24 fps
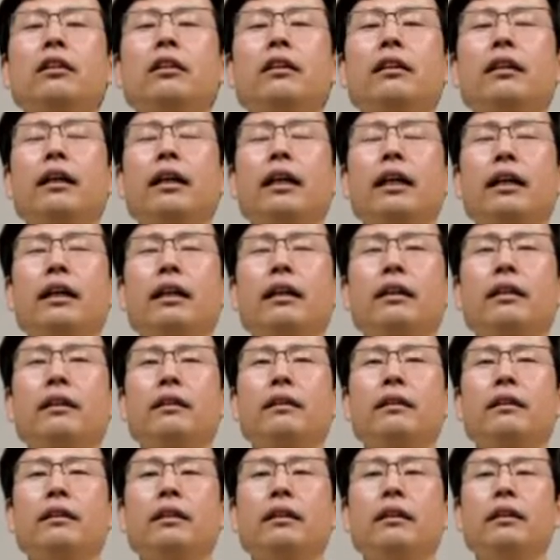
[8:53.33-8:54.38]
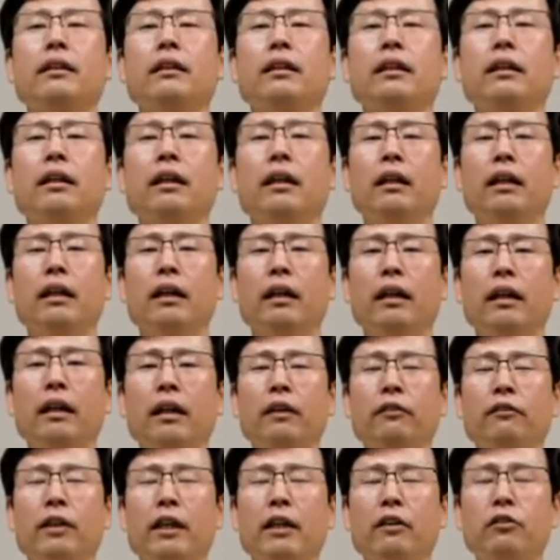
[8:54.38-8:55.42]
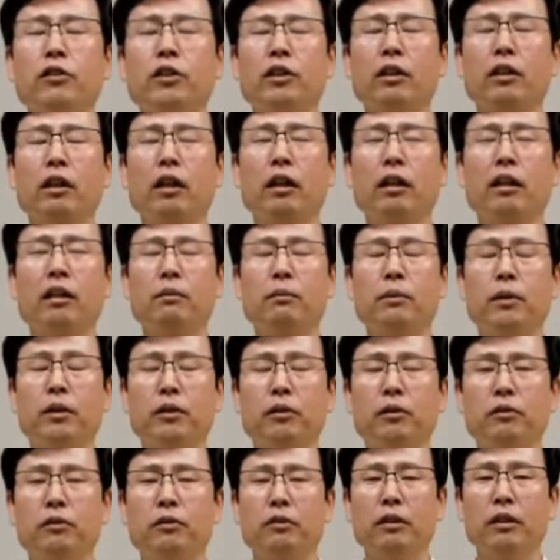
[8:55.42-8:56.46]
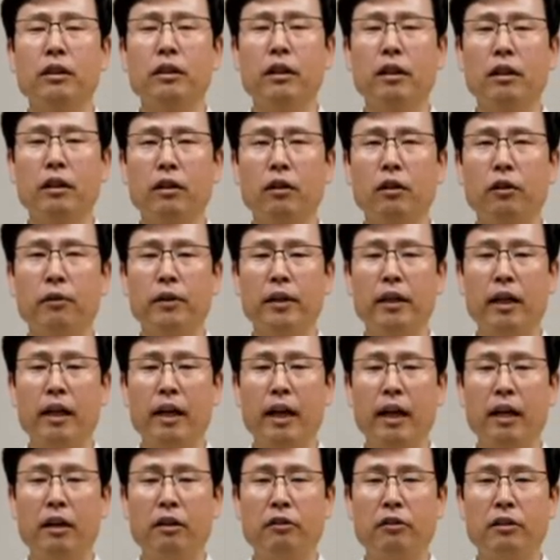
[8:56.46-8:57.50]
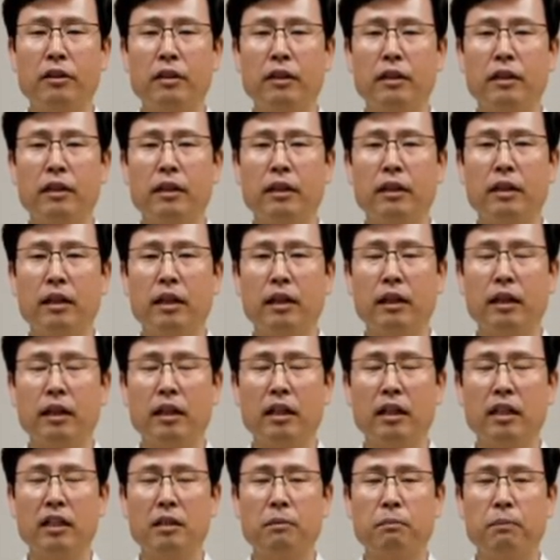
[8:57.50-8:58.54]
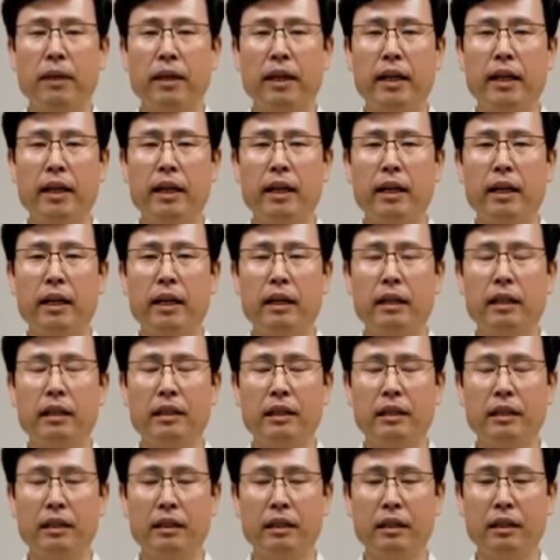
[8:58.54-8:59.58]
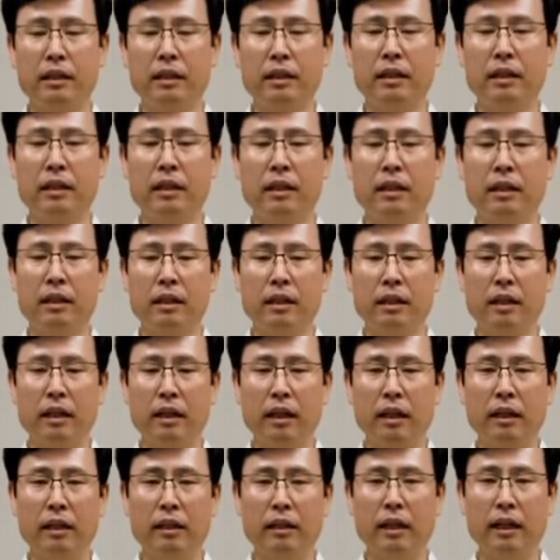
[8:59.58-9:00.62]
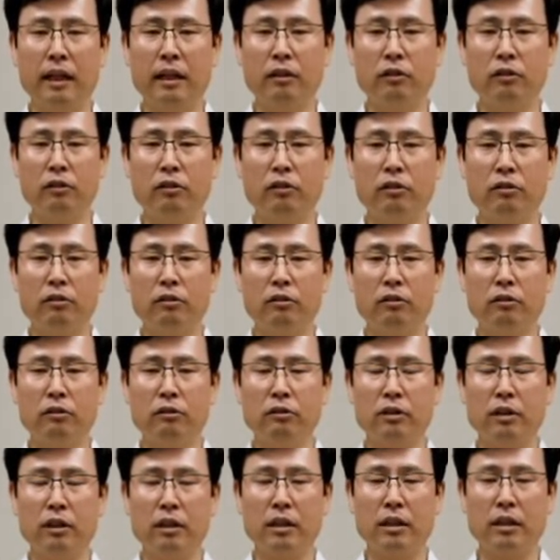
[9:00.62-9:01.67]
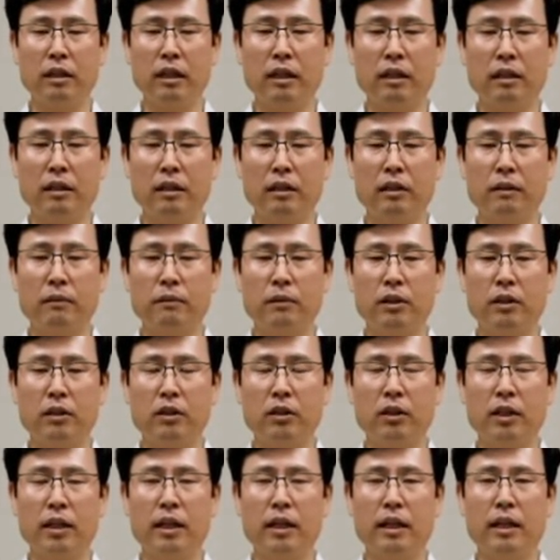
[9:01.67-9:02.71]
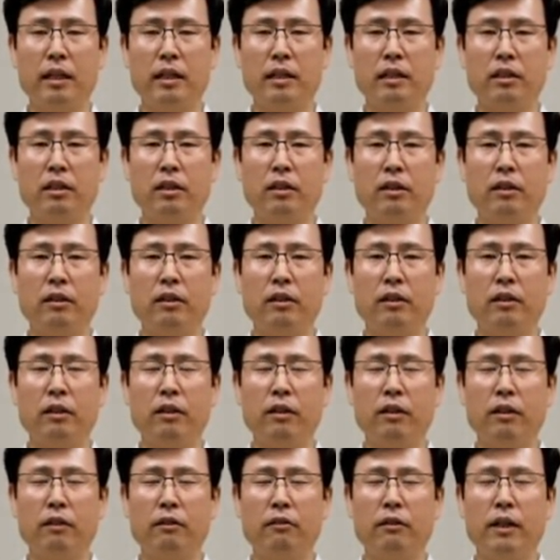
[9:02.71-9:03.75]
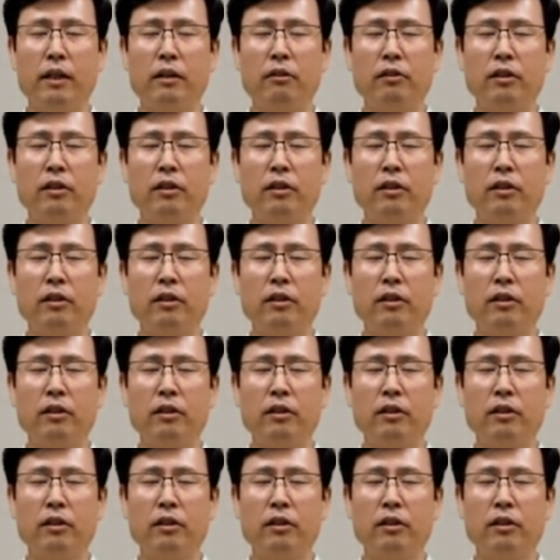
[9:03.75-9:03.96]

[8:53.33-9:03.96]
neck and round your collarbone, going out, expand and down to the center of your chest, around